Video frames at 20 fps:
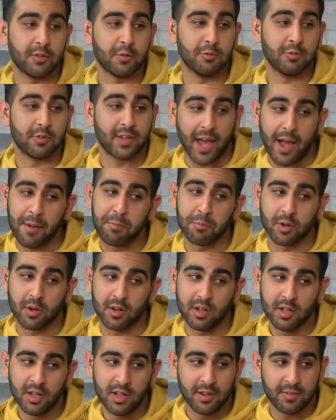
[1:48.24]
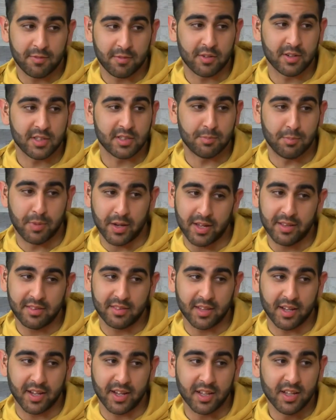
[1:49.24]
cool camera for his
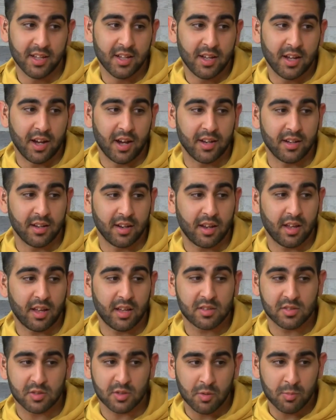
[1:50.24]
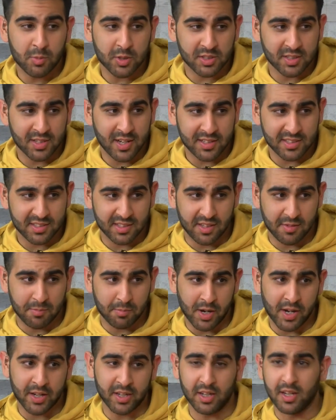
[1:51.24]
birthday. And it's so much nicer than
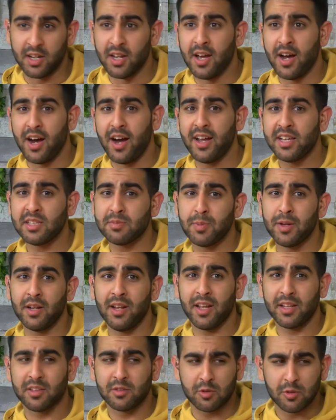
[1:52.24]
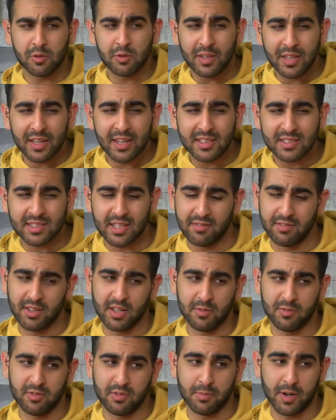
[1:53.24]
mine. And I spent like 2 years saving
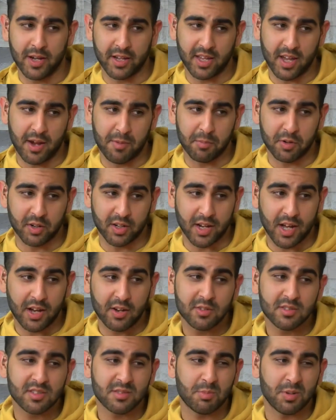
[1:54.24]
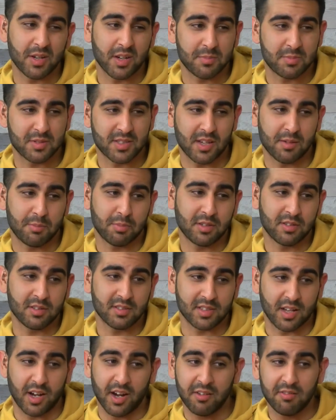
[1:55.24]
up for my camera. And I was a bit upset because
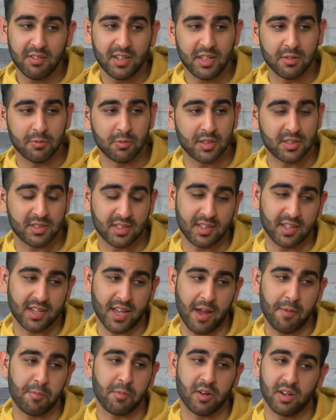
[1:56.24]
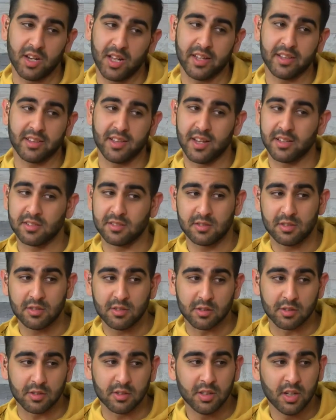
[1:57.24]
I really wanted a camera like that
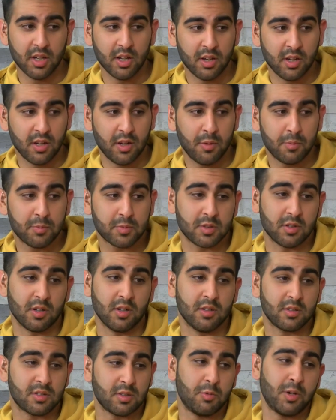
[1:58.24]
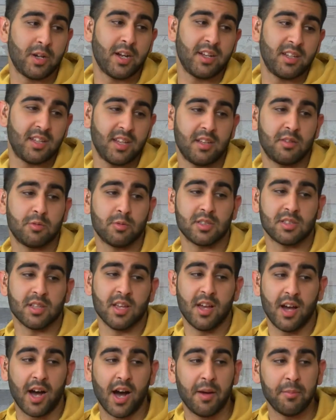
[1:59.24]
too. So what I did was
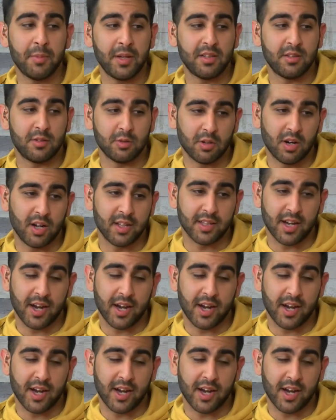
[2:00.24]
I made dua that